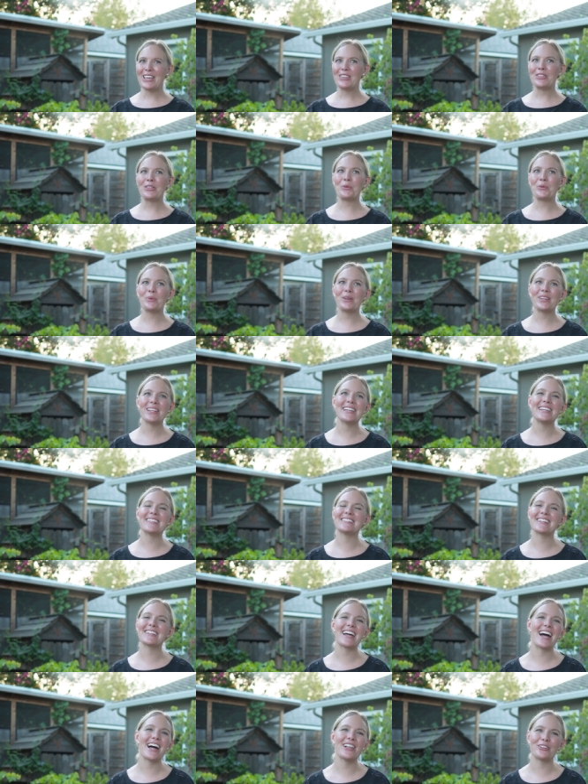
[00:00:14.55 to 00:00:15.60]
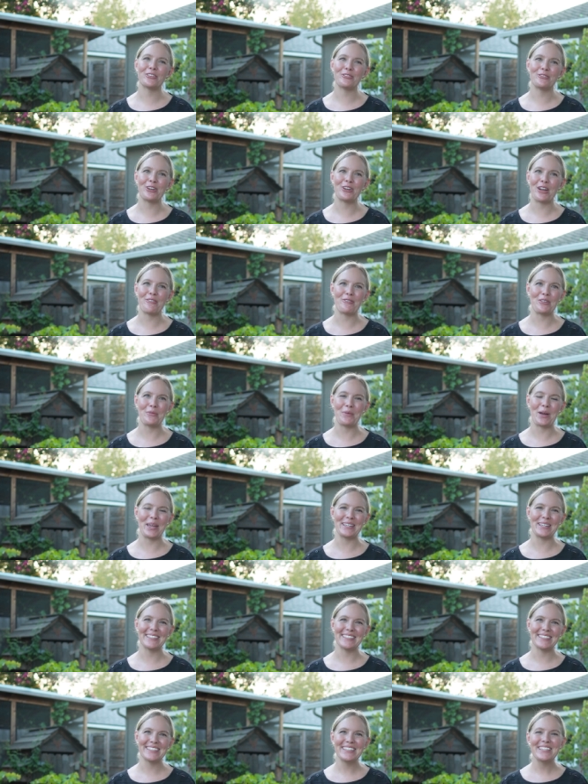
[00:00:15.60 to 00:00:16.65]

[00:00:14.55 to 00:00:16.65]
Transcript: There really is a color for everyone.